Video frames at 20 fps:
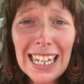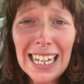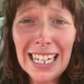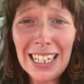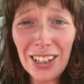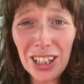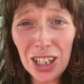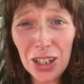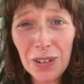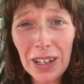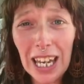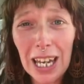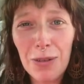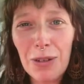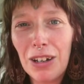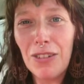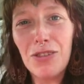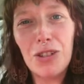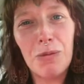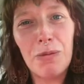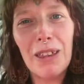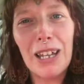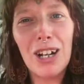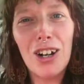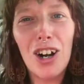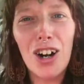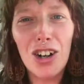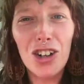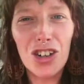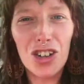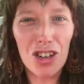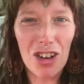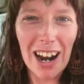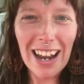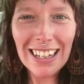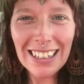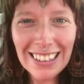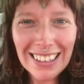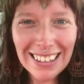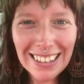In the UK we have something called
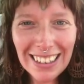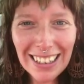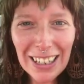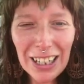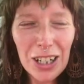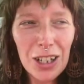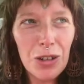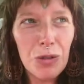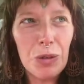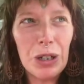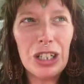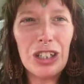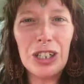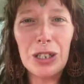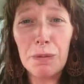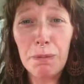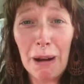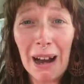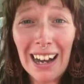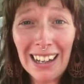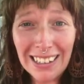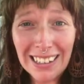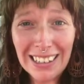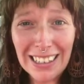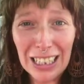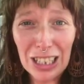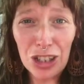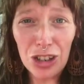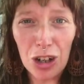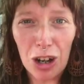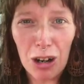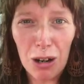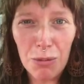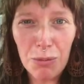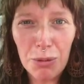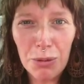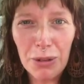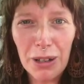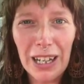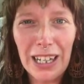Greggs, which is a pasty shop.